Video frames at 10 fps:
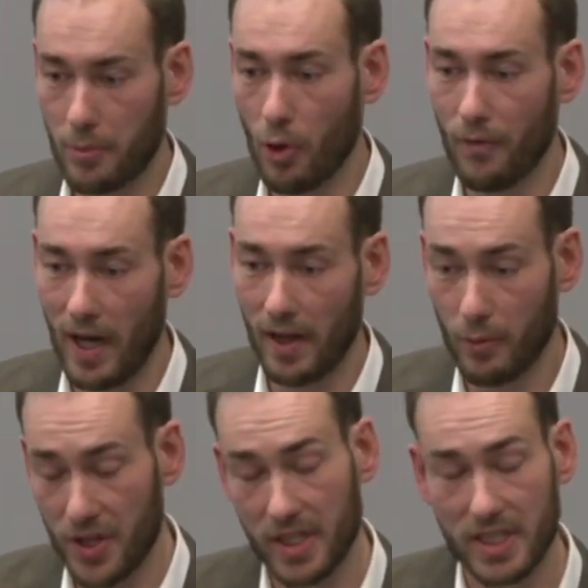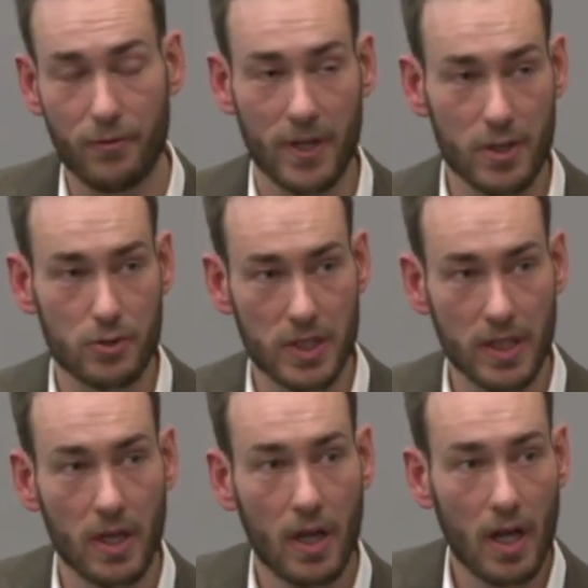profile within a different industry,